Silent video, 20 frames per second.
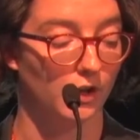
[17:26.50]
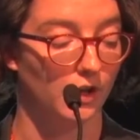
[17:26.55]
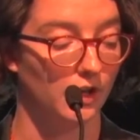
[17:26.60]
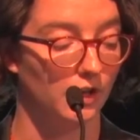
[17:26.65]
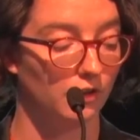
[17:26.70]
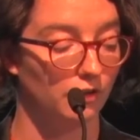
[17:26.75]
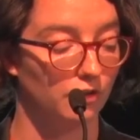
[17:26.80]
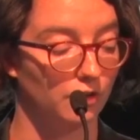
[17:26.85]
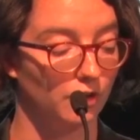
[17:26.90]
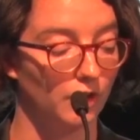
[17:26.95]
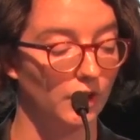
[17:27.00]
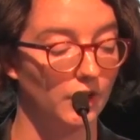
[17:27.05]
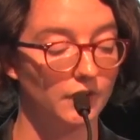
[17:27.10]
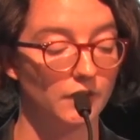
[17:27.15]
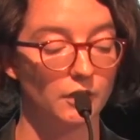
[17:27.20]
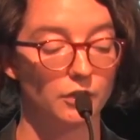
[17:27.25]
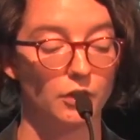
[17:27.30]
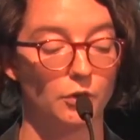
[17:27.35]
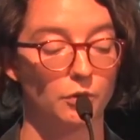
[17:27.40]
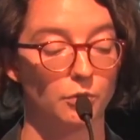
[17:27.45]
ensuring
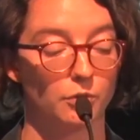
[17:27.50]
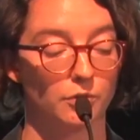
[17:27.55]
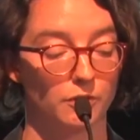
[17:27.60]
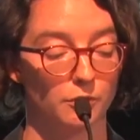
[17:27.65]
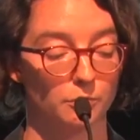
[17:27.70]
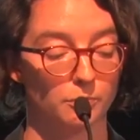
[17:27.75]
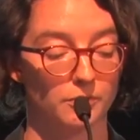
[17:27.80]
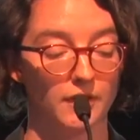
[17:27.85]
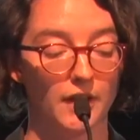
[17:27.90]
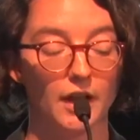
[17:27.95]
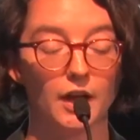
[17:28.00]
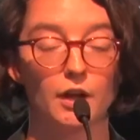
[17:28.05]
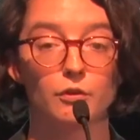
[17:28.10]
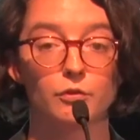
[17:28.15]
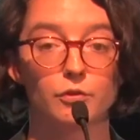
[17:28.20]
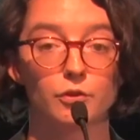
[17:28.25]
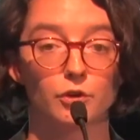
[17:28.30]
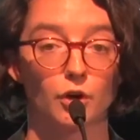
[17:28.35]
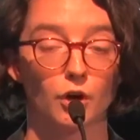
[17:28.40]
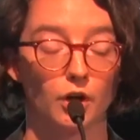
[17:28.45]
the loans
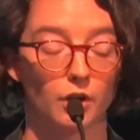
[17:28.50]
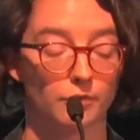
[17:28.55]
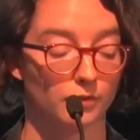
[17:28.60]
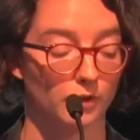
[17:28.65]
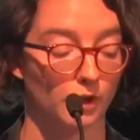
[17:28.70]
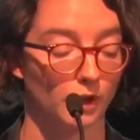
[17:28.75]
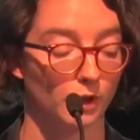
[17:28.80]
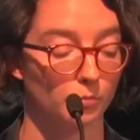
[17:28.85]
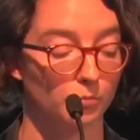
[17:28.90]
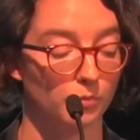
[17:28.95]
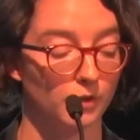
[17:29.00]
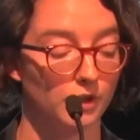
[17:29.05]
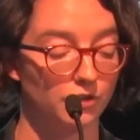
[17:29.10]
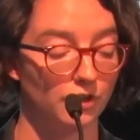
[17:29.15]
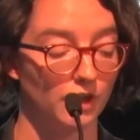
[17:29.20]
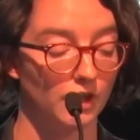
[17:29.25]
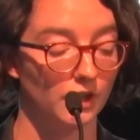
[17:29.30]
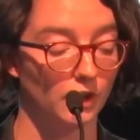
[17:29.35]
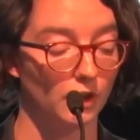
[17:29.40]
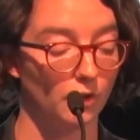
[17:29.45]
themselves or offering
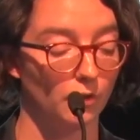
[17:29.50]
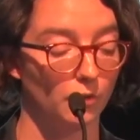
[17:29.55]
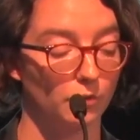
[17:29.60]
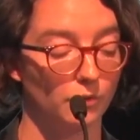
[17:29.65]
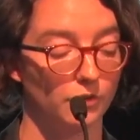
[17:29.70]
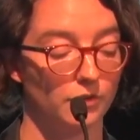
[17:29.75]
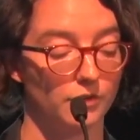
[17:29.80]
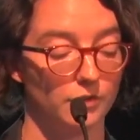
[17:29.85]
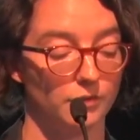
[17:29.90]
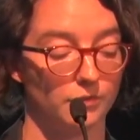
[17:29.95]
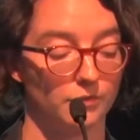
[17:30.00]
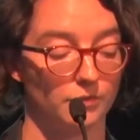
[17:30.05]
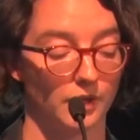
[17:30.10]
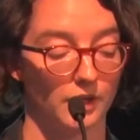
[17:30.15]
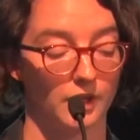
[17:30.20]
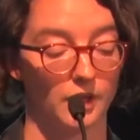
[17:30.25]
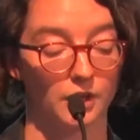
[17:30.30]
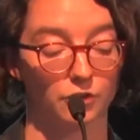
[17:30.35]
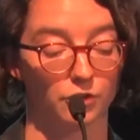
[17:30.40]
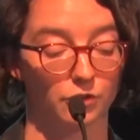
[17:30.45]
bridging loans to
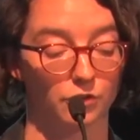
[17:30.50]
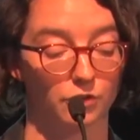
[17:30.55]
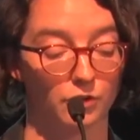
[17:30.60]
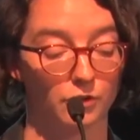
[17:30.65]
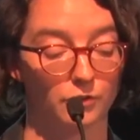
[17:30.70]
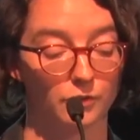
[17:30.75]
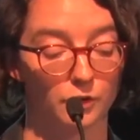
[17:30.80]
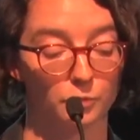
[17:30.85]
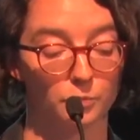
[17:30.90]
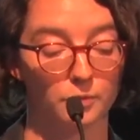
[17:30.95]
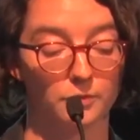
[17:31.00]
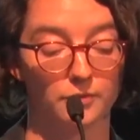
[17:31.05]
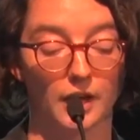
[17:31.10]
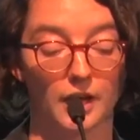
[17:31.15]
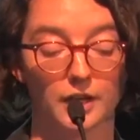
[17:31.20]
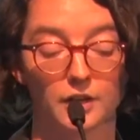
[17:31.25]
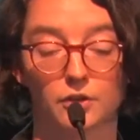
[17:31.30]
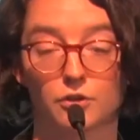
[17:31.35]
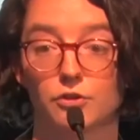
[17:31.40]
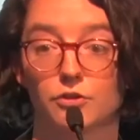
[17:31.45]
financial service
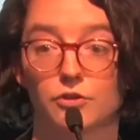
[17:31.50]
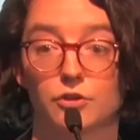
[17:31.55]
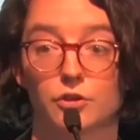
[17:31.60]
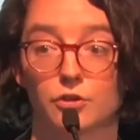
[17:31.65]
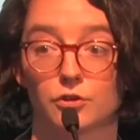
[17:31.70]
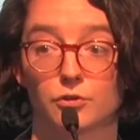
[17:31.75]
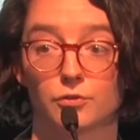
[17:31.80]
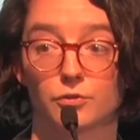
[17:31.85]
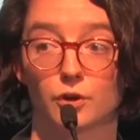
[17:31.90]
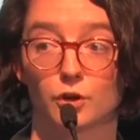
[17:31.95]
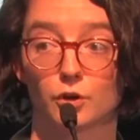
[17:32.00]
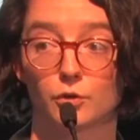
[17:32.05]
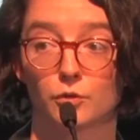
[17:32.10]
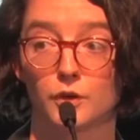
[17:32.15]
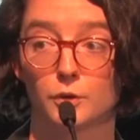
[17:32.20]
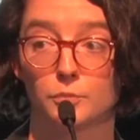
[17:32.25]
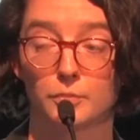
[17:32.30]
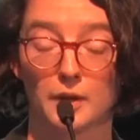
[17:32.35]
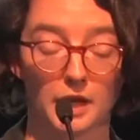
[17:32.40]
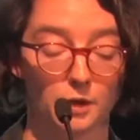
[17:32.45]
providers to defer
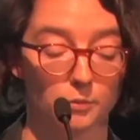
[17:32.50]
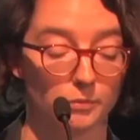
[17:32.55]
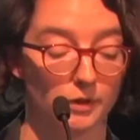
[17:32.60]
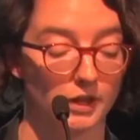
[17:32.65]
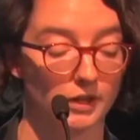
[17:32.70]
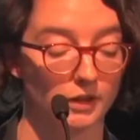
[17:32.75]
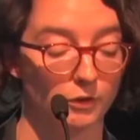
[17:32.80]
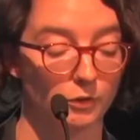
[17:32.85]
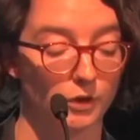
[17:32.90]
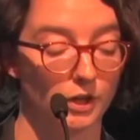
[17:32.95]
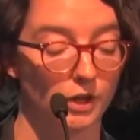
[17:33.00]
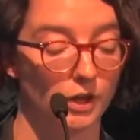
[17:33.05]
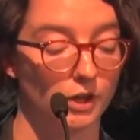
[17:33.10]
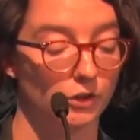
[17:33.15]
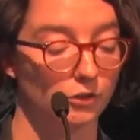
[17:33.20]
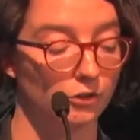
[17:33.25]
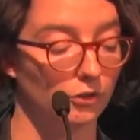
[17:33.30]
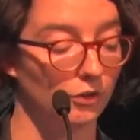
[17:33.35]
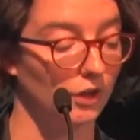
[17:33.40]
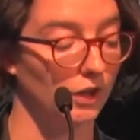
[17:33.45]
repayment
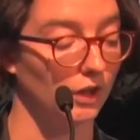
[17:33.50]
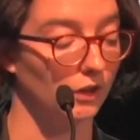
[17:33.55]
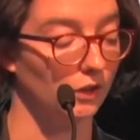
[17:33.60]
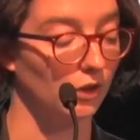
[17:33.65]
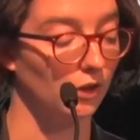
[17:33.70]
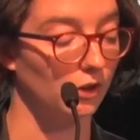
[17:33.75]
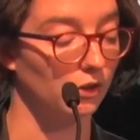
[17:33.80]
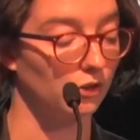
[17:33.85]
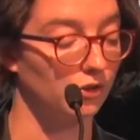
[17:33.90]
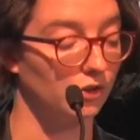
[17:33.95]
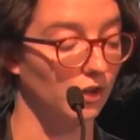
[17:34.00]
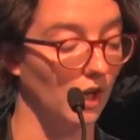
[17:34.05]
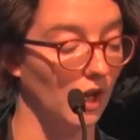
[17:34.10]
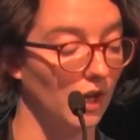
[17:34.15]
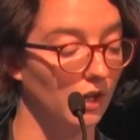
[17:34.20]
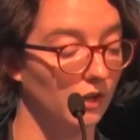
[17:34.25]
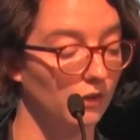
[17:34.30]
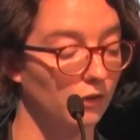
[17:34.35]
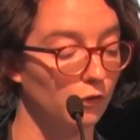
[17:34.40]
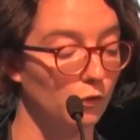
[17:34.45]
during large
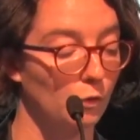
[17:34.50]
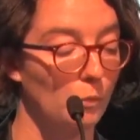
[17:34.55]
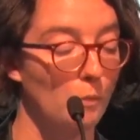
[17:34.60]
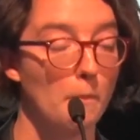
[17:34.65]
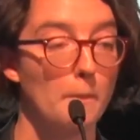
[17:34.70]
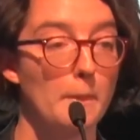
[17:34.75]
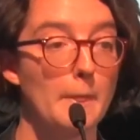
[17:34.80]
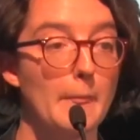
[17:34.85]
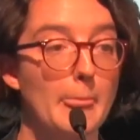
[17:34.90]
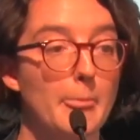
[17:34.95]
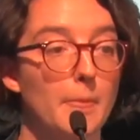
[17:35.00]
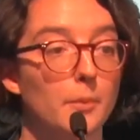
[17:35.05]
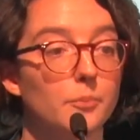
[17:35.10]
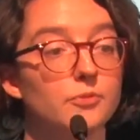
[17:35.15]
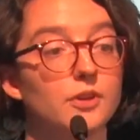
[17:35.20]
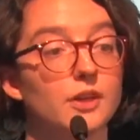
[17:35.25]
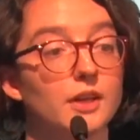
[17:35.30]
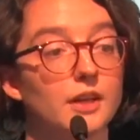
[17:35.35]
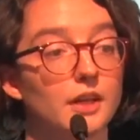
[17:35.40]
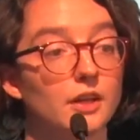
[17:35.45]
shocks
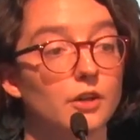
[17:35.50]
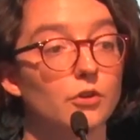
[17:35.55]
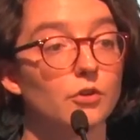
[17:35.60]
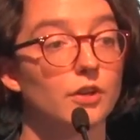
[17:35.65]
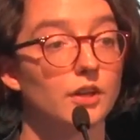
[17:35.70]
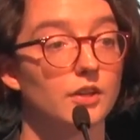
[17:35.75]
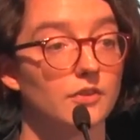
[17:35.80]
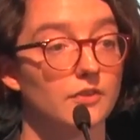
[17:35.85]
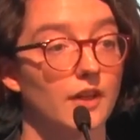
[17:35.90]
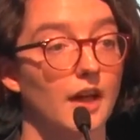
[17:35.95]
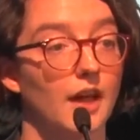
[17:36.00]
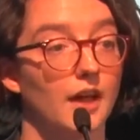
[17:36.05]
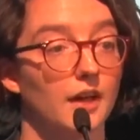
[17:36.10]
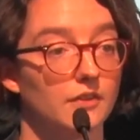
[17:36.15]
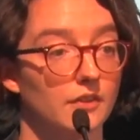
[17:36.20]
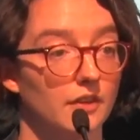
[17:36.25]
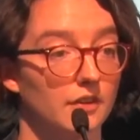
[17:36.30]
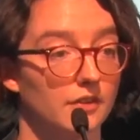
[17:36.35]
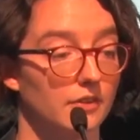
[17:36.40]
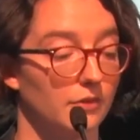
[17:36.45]
to increase the
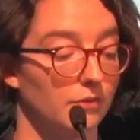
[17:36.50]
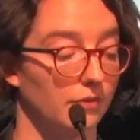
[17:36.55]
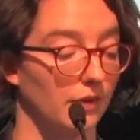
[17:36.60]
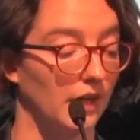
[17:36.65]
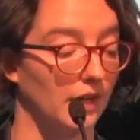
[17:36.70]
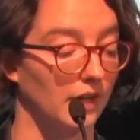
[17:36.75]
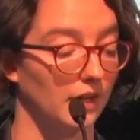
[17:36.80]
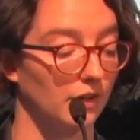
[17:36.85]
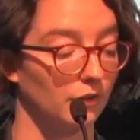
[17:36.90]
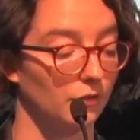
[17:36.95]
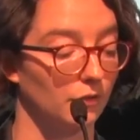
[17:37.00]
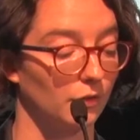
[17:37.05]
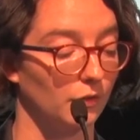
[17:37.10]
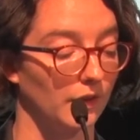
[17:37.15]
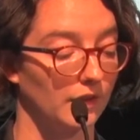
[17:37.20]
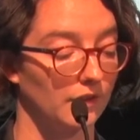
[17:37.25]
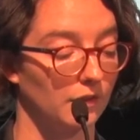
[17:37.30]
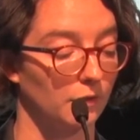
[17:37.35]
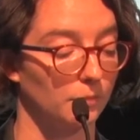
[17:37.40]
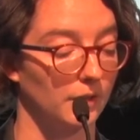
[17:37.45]
access to finance for
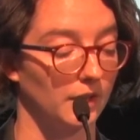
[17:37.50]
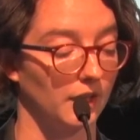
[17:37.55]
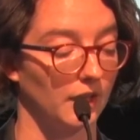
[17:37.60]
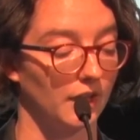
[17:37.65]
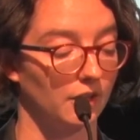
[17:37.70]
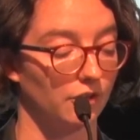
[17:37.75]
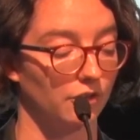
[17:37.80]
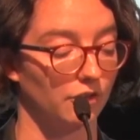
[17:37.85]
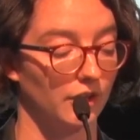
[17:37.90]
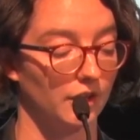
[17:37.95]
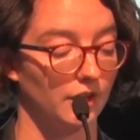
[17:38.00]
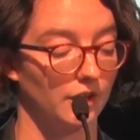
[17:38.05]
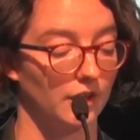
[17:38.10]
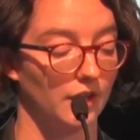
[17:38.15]
risk mitigation.